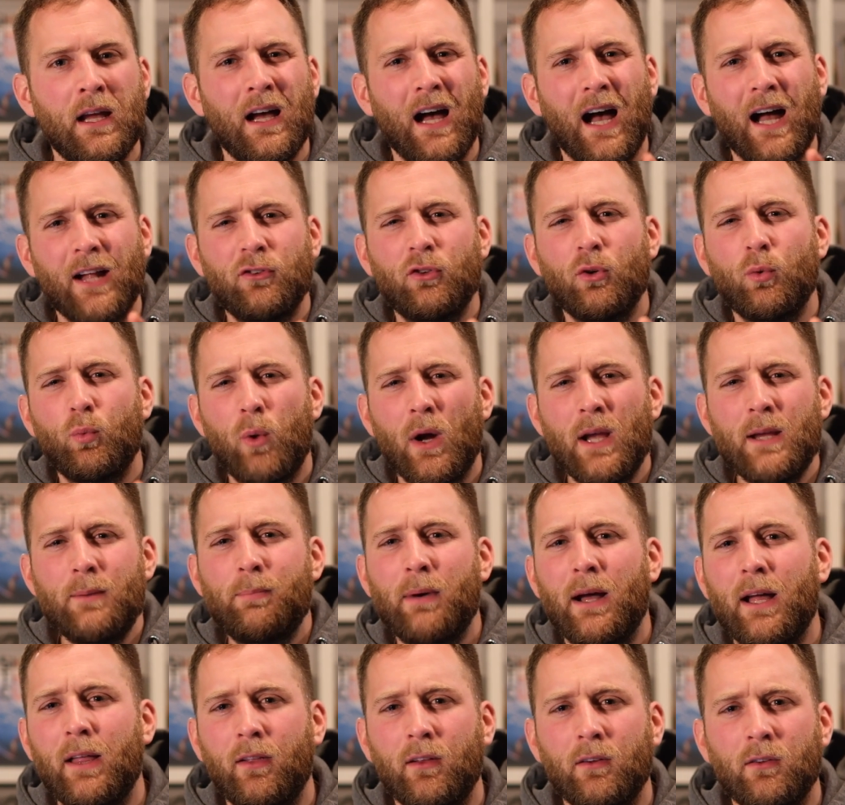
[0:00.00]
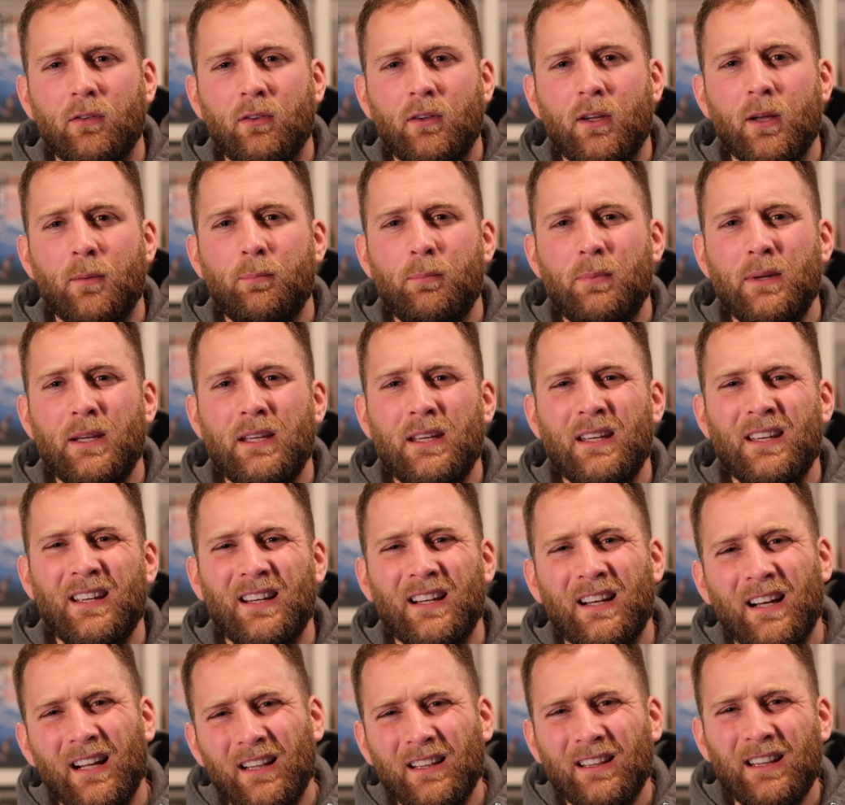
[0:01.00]
and your white balance can be
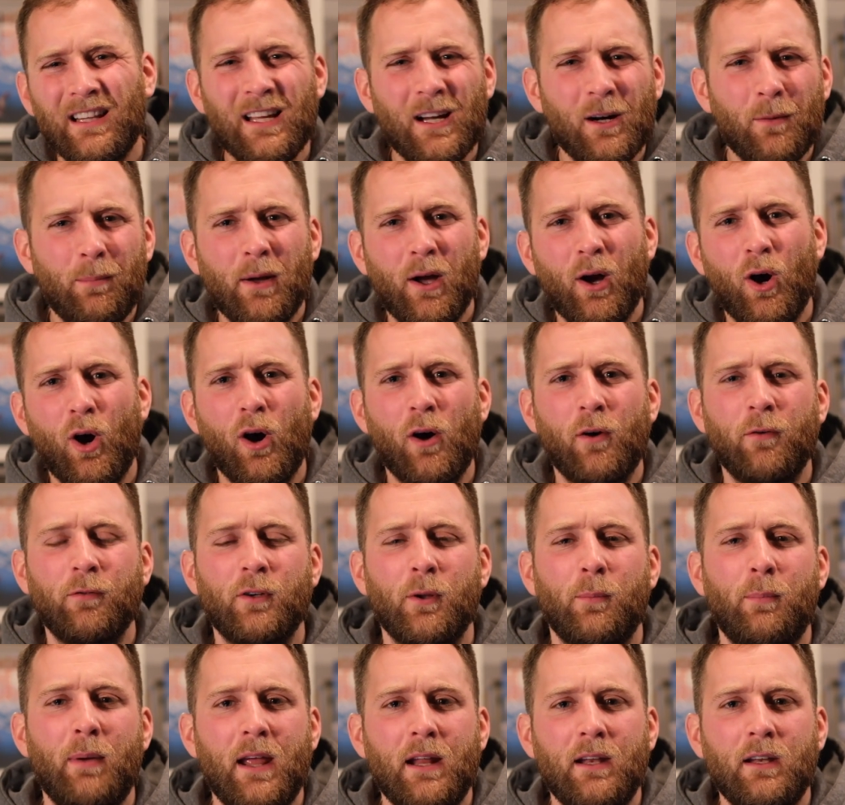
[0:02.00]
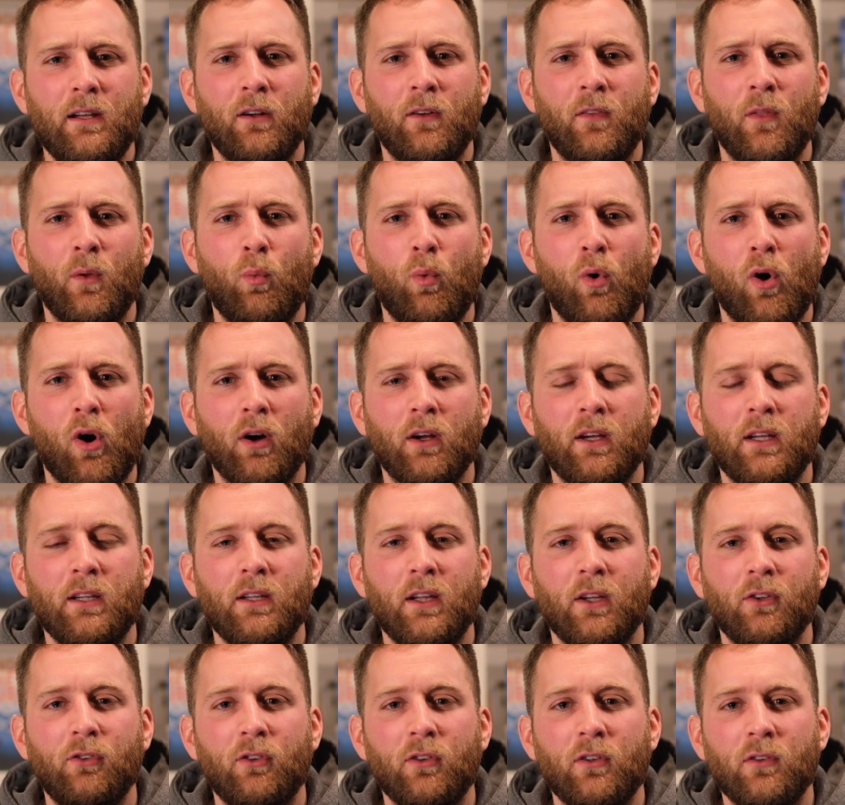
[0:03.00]
a little bit off depending on the water
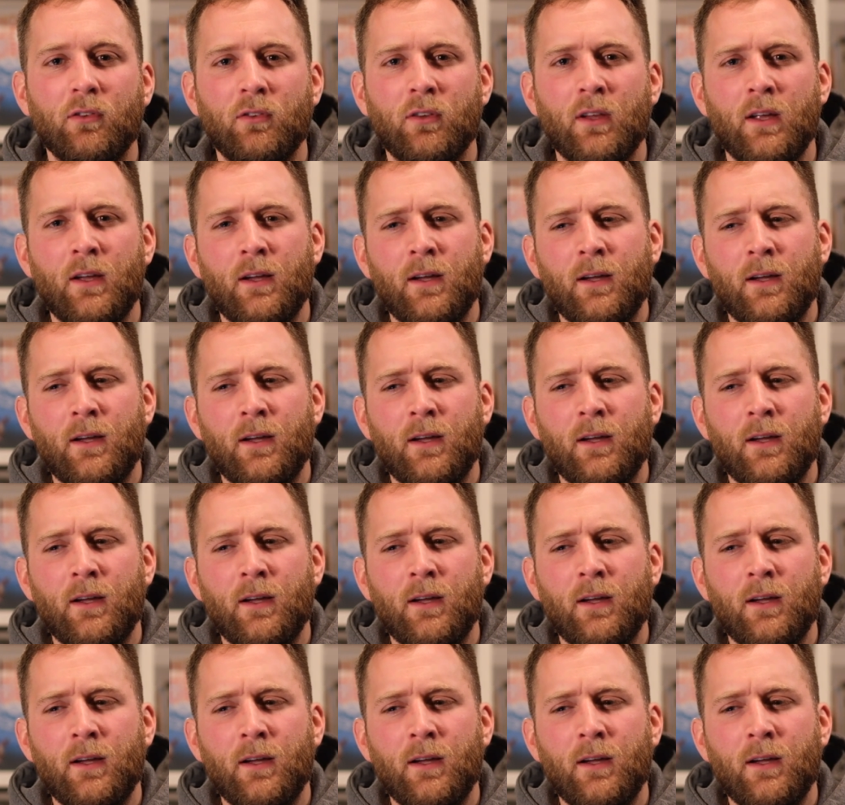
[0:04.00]
conditions.